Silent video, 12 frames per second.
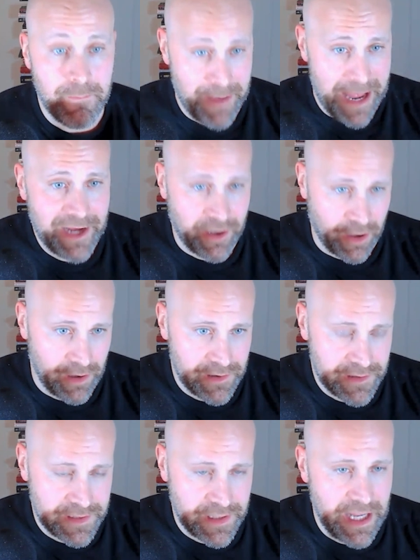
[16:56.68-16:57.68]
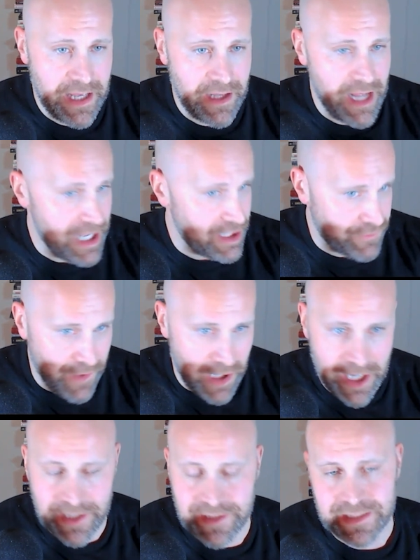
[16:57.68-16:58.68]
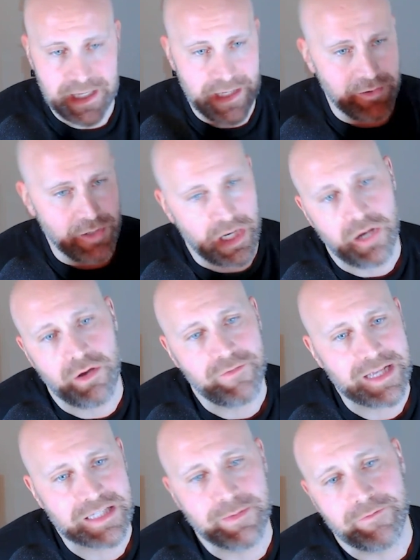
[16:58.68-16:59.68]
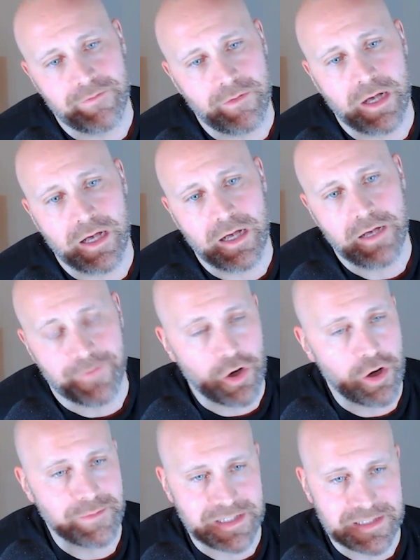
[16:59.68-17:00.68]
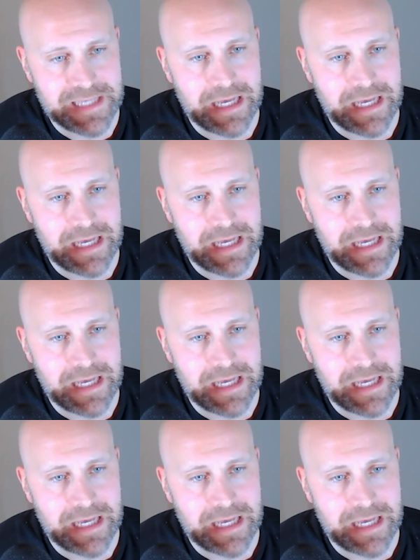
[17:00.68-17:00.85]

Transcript: bankers and hedge funds and investment firms, et